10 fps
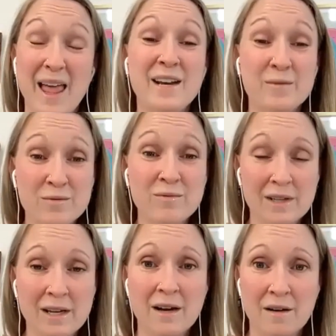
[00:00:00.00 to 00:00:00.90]
And it was
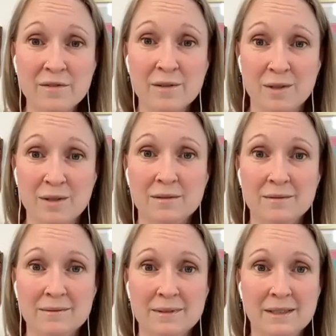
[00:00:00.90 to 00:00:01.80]
really uncomfortable.
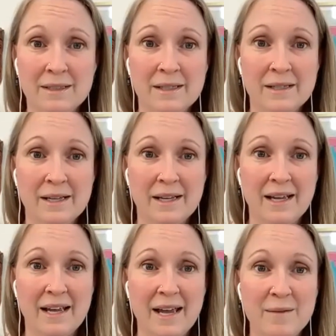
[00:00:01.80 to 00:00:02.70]

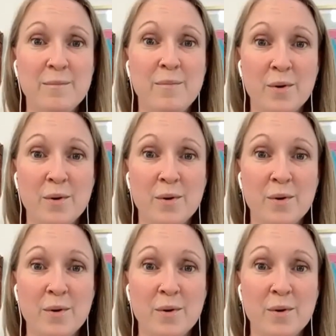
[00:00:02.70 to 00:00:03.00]
And